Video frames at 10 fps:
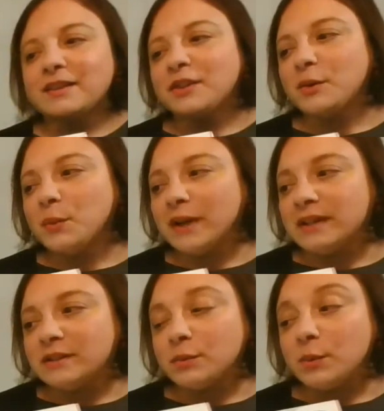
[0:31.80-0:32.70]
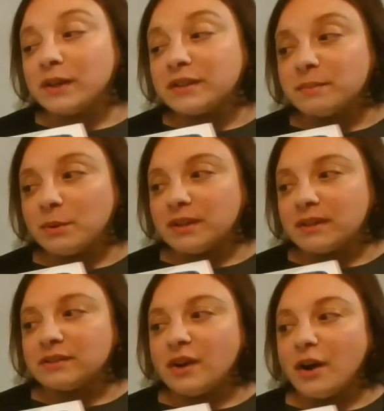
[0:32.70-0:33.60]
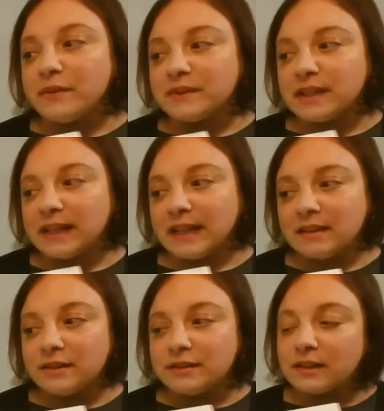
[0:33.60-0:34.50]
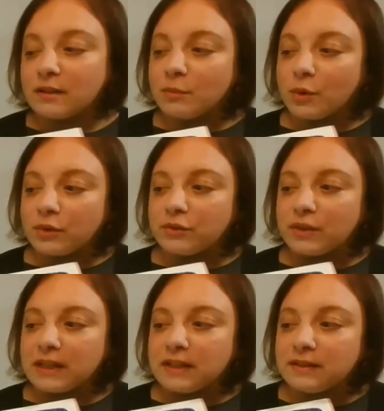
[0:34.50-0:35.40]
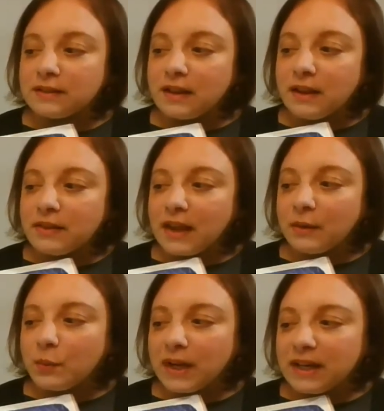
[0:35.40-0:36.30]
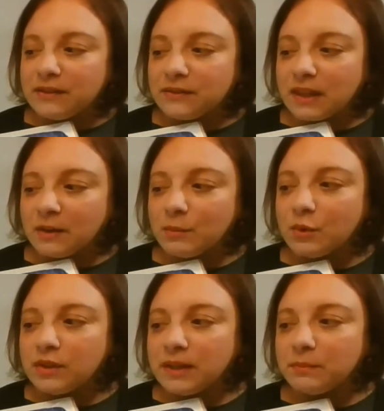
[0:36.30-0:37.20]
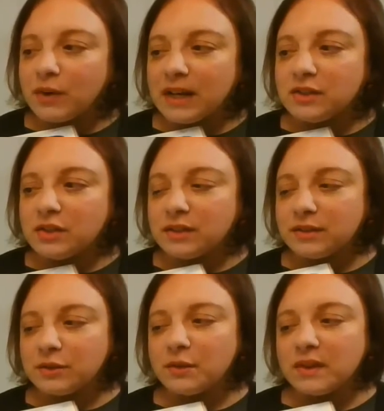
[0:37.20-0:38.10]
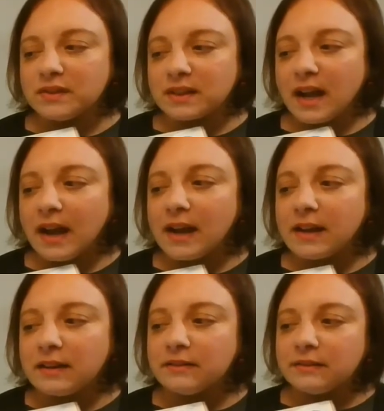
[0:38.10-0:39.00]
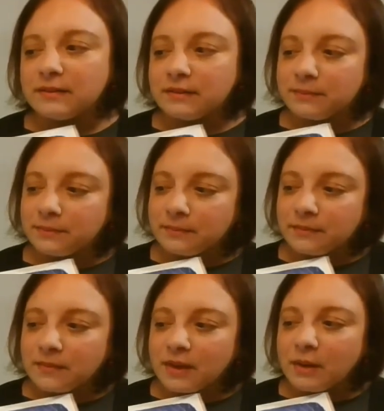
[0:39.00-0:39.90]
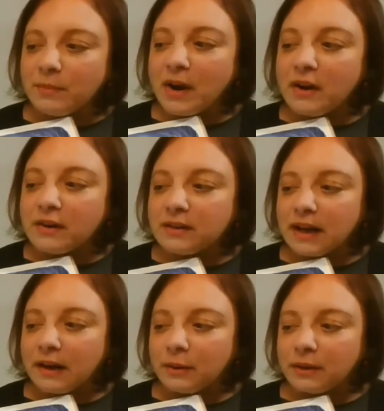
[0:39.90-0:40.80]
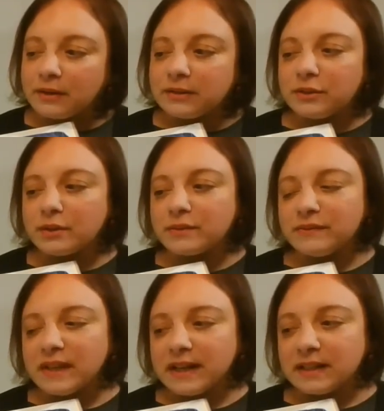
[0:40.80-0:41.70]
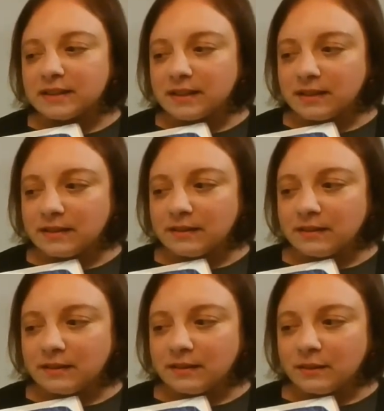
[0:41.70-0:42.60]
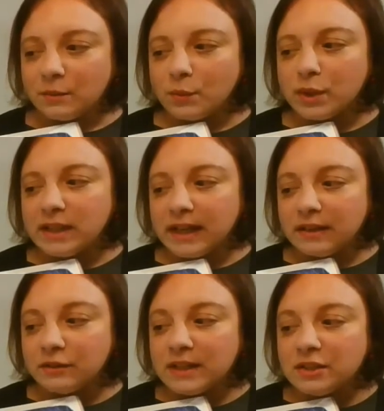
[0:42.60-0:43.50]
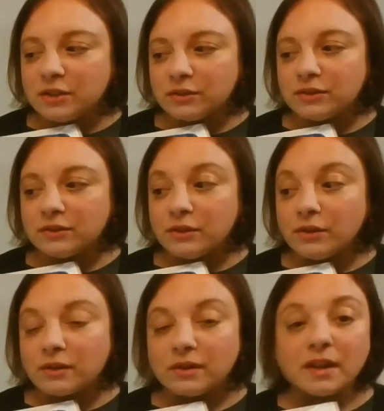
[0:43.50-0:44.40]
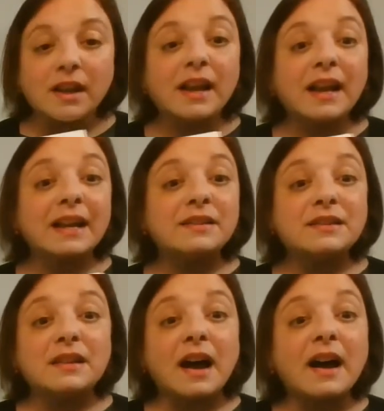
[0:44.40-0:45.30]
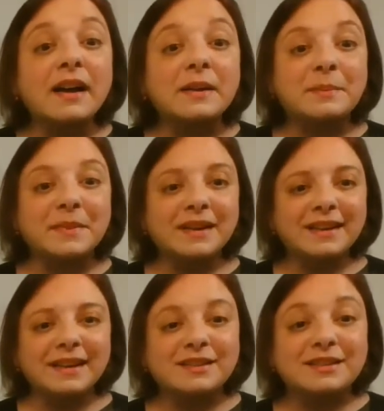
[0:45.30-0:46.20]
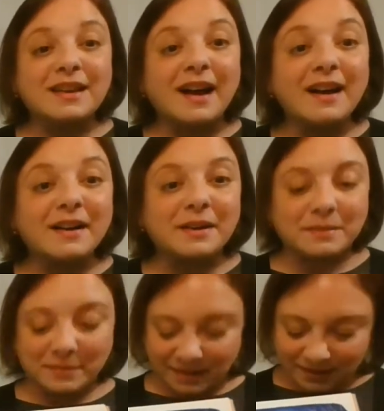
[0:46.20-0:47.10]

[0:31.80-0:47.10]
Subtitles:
The wind whispered it softly in the sycamore trees that waved their moonlit branches to the sky. A barn owl took flight. Woodland creatures stirred. It's time! It's time!